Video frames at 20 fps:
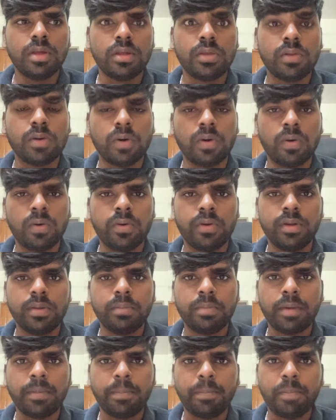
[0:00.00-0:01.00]
So in
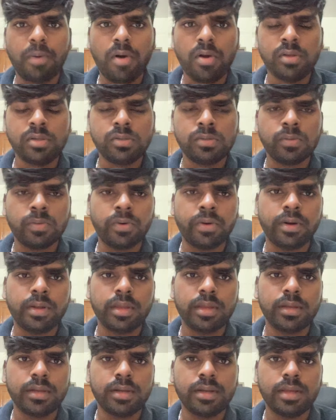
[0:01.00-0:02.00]
my past
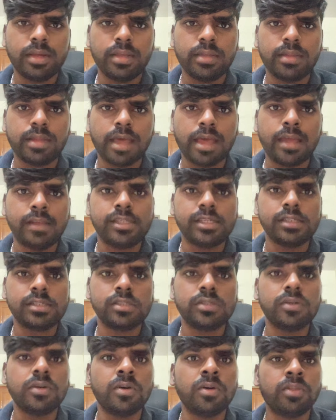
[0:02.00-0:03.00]
working days, I
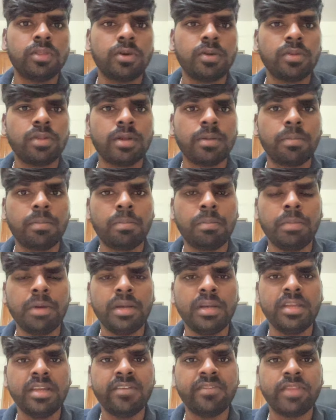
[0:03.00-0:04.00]
just go through the
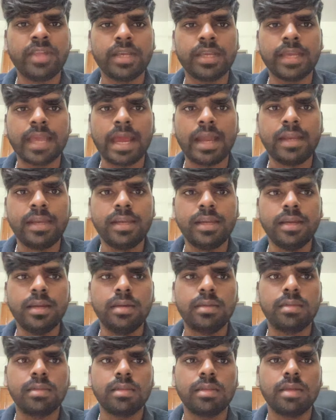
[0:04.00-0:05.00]
many of the
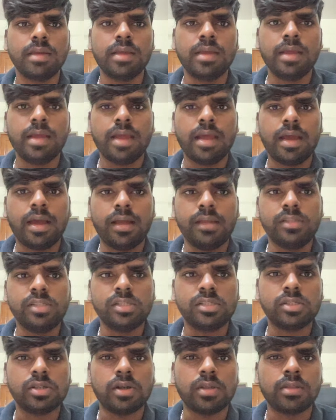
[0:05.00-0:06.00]
candidates. I
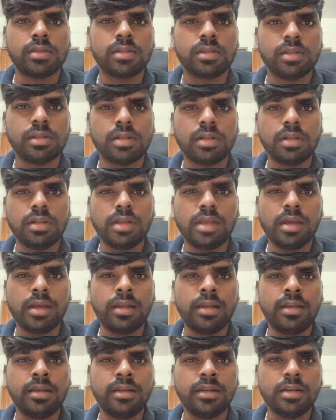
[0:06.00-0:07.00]
just ask a
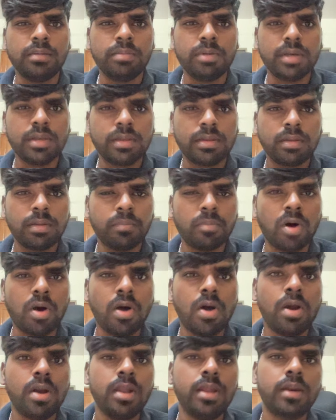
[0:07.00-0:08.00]
little bit
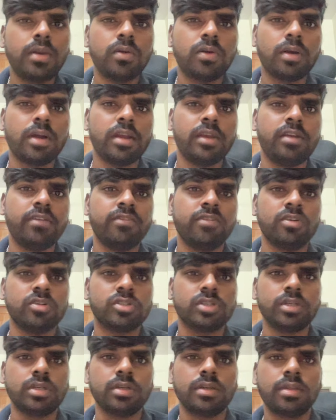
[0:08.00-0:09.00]
smaller kind of
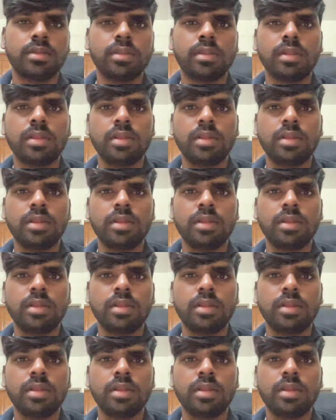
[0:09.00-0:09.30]
questions.